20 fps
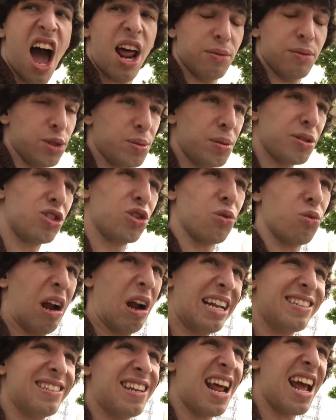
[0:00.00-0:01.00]
It was supposed to
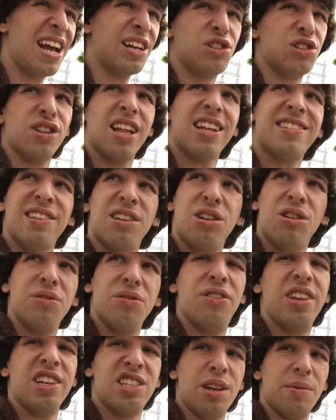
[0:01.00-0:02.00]
rain today, so that's a little
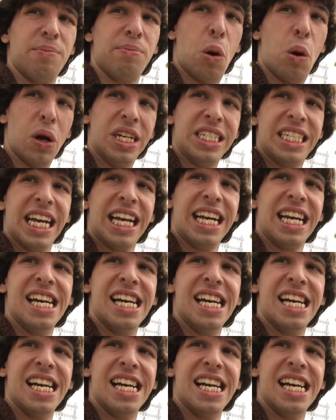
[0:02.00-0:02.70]
disappointing.